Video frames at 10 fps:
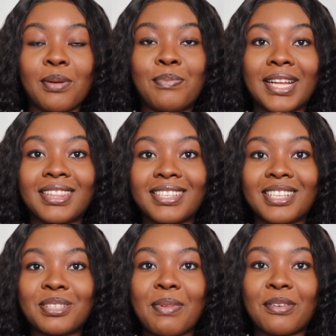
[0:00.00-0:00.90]
But this
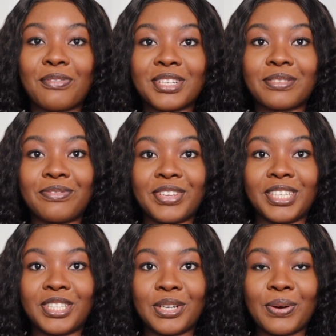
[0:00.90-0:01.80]
is my first
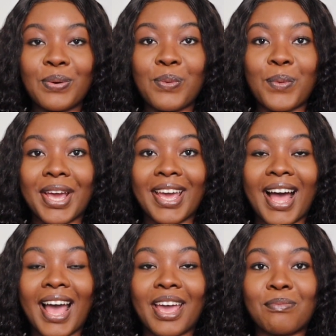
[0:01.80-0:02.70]
video where
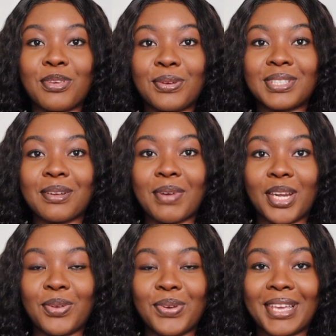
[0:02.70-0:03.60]
I am using my
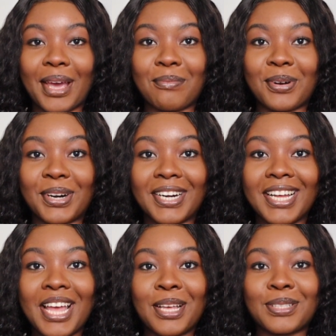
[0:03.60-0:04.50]
new
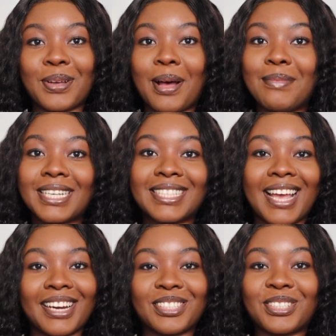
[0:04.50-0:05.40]
camera, so I'm
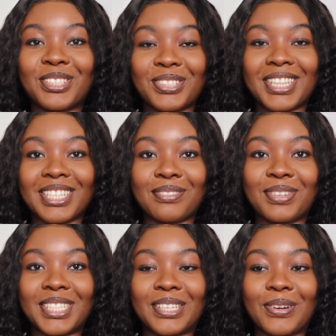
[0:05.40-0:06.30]
excited to shoot this
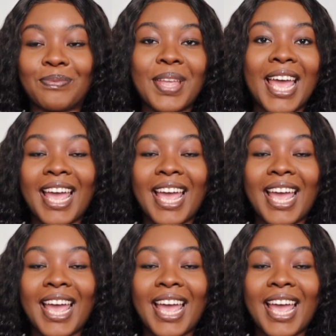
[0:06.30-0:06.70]
video.